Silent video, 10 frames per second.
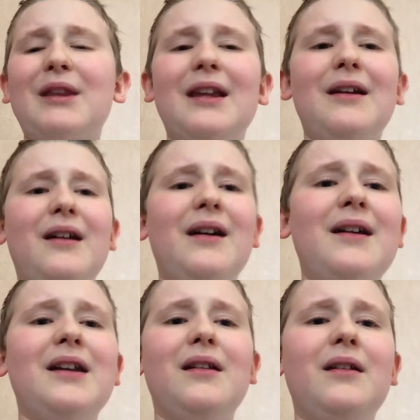
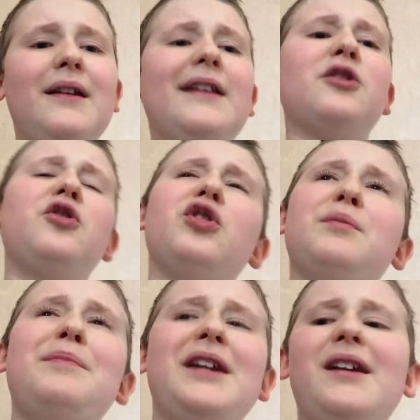it
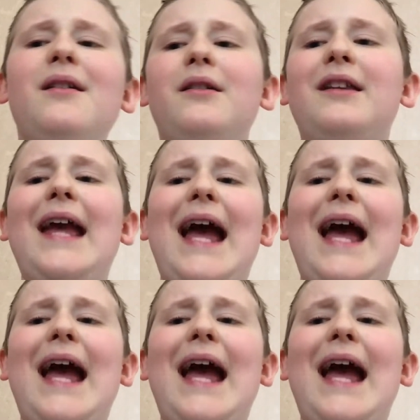could be the